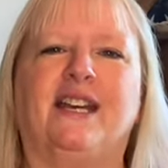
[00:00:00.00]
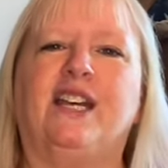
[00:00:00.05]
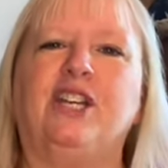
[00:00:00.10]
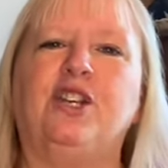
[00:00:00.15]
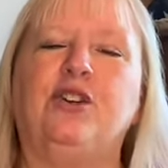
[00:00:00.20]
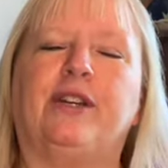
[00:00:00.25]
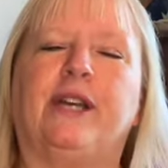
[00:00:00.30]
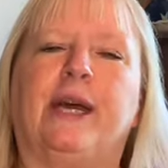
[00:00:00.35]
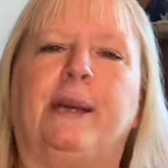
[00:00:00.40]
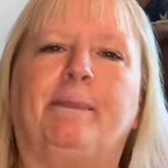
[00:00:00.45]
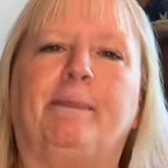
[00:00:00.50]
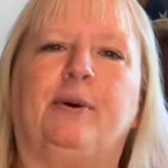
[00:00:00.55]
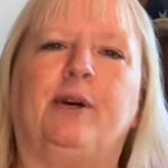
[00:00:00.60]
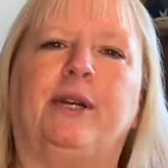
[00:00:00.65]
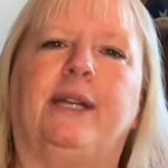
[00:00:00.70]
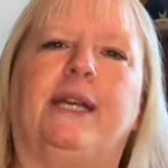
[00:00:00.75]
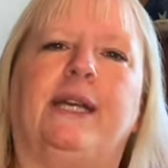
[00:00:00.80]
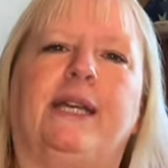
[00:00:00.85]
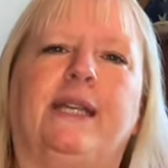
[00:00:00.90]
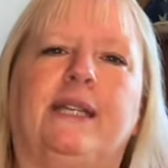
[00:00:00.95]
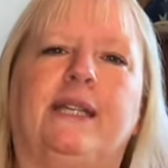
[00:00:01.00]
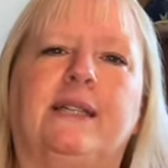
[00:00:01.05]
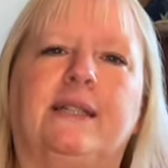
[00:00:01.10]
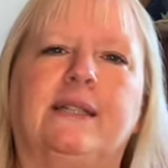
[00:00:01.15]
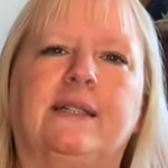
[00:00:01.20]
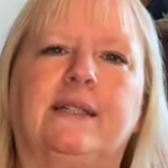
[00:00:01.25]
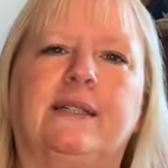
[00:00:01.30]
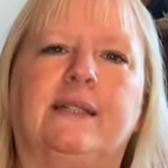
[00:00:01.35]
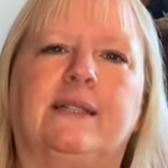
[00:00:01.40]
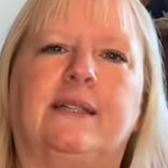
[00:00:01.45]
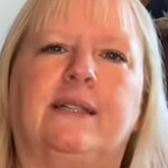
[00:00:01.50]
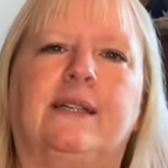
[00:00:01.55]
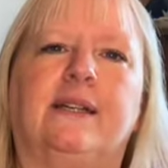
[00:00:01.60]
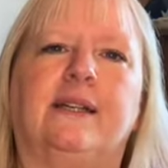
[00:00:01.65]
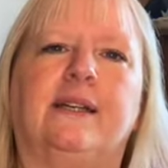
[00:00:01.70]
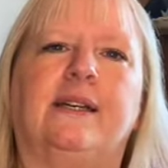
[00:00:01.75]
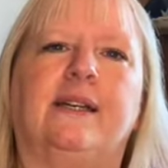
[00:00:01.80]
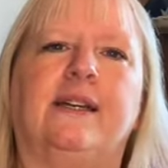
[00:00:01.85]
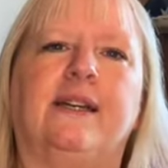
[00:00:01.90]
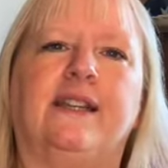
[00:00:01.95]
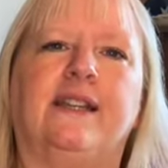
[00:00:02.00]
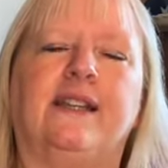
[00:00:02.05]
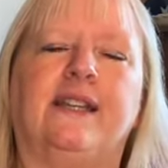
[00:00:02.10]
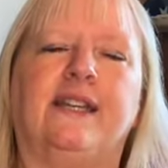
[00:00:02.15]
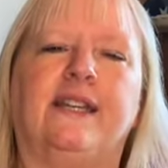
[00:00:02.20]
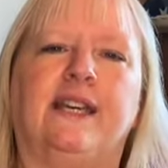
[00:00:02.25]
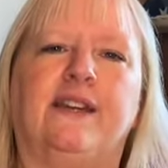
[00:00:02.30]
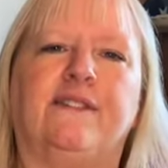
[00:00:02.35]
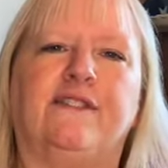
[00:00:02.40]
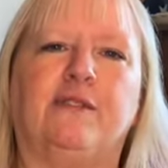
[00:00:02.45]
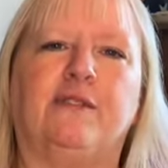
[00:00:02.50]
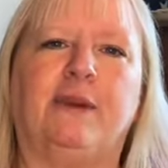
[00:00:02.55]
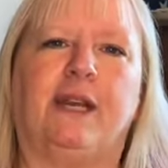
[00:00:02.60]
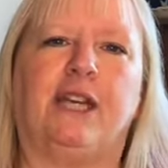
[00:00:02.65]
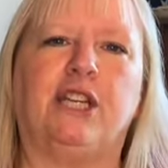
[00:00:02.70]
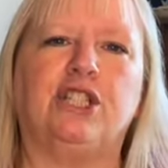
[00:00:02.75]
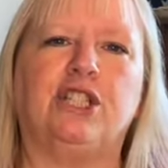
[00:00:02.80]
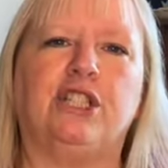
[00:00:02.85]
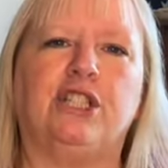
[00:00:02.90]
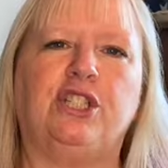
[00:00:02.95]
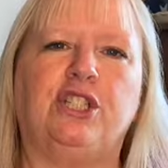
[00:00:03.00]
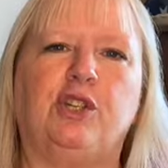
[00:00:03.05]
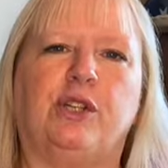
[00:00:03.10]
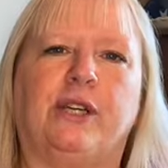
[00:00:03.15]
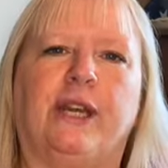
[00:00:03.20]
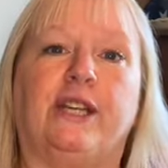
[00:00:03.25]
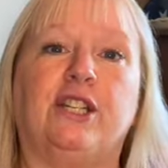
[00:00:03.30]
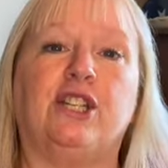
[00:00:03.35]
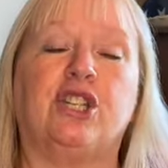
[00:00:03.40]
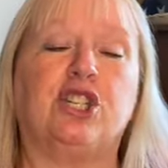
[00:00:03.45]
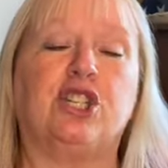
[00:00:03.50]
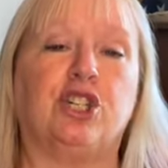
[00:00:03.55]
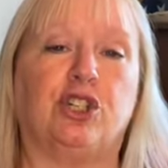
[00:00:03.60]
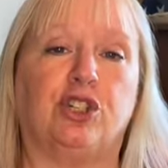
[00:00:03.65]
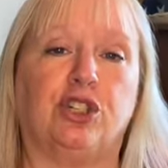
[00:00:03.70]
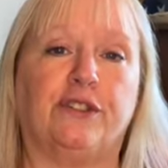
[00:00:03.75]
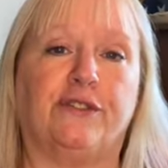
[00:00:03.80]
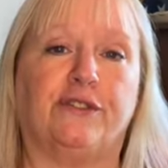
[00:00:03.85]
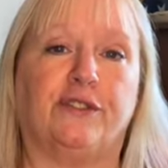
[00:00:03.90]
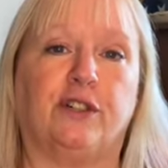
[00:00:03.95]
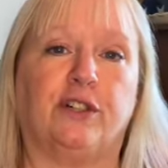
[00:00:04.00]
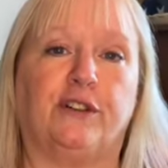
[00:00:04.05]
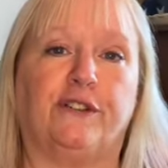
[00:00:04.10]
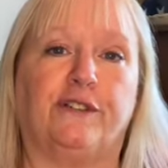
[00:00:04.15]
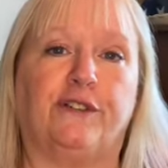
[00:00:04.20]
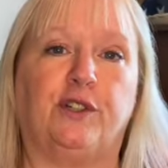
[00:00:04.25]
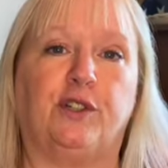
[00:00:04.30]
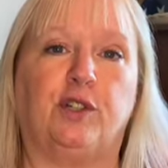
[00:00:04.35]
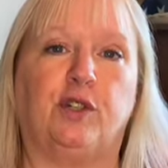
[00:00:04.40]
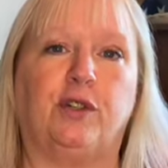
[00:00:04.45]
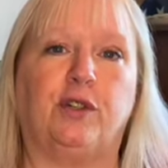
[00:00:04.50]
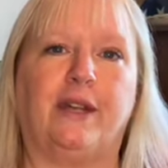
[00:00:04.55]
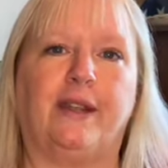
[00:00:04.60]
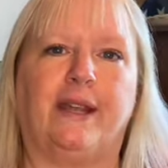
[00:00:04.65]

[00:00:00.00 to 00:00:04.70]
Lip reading: You can put in the information, you can search for a food.